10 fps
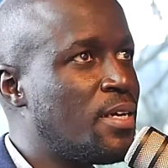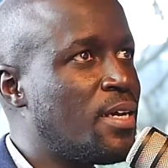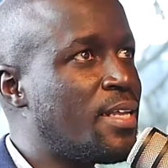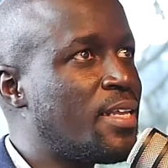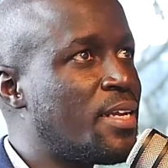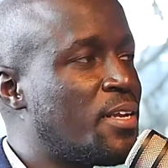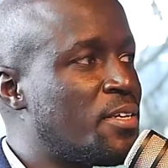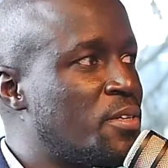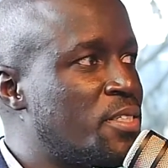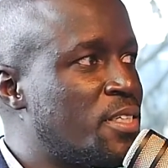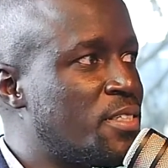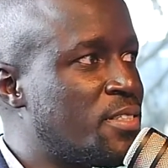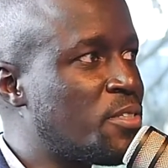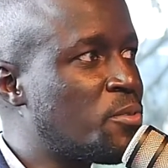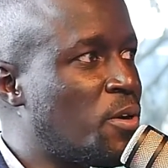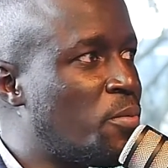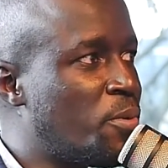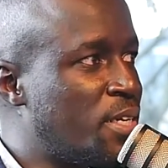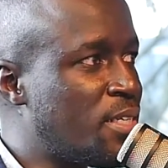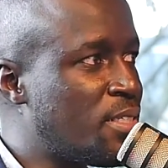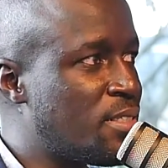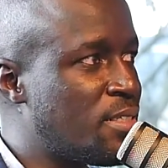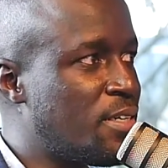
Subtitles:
other regulatory changes just to accommodate,